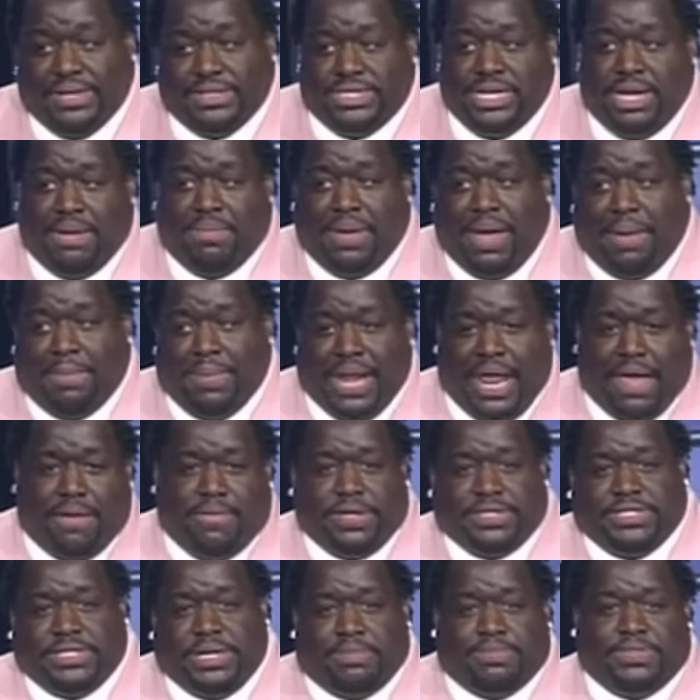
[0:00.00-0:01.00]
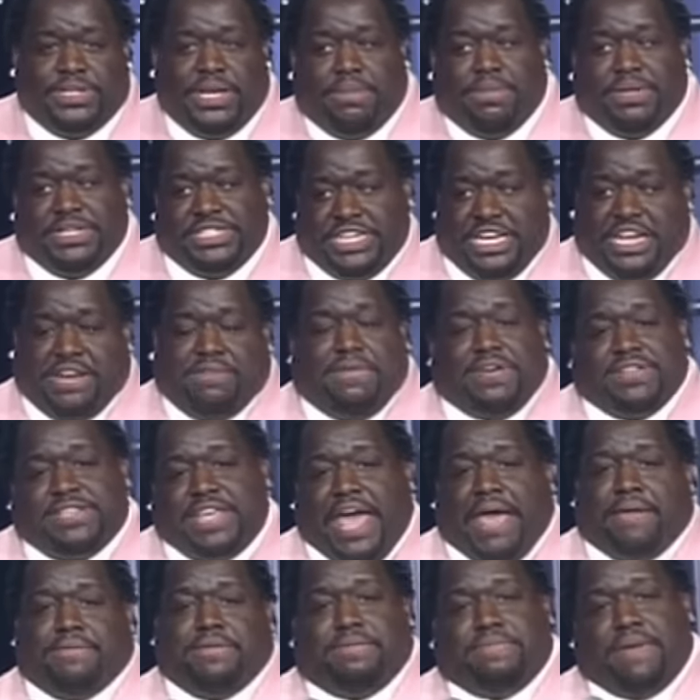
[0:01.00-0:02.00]
Jimmy. I be like, what's up, Jimmy? Shit, what's
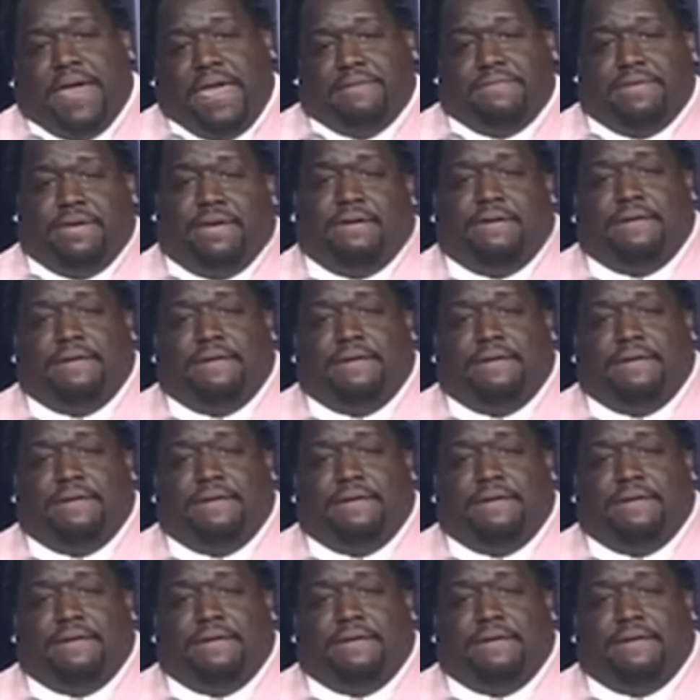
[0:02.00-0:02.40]
happening, baby?